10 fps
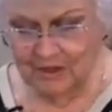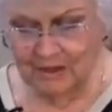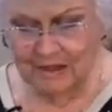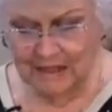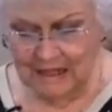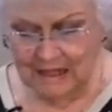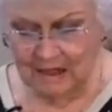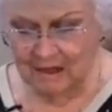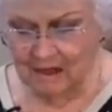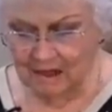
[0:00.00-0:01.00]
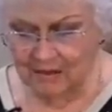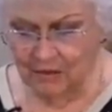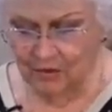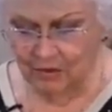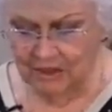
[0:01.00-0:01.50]
to lean on
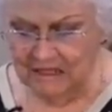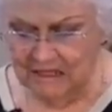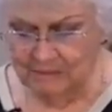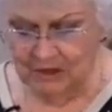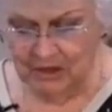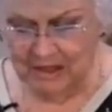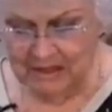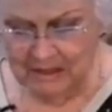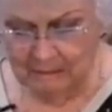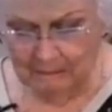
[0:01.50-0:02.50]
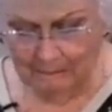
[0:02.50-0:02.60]
the Holy Spirit.